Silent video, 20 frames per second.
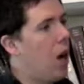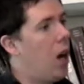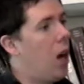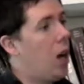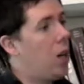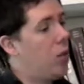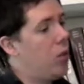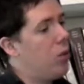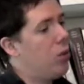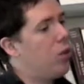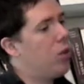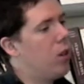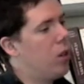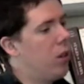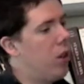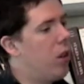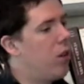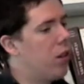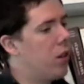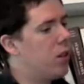I do.
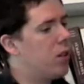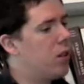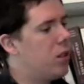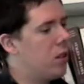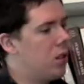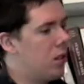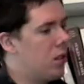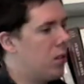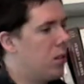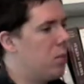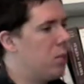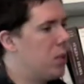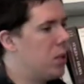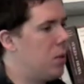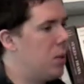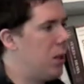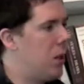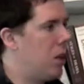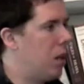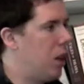There seems
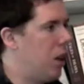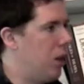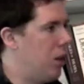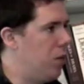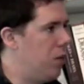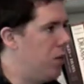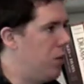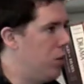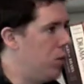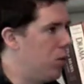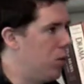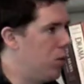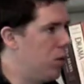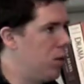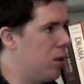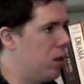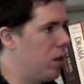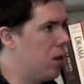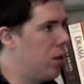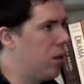to be a kind of two,
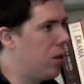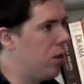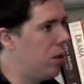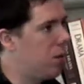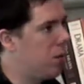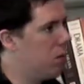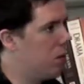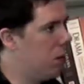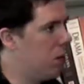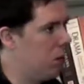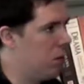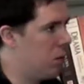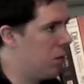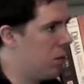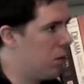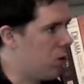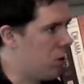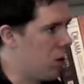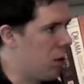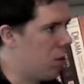
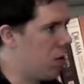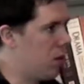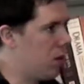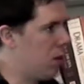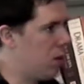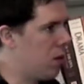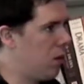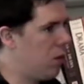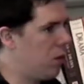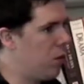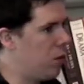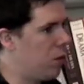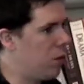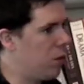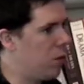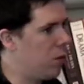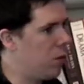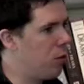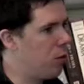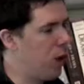streams
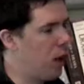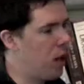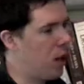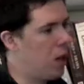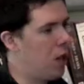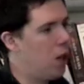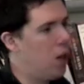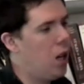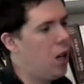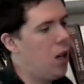from writing.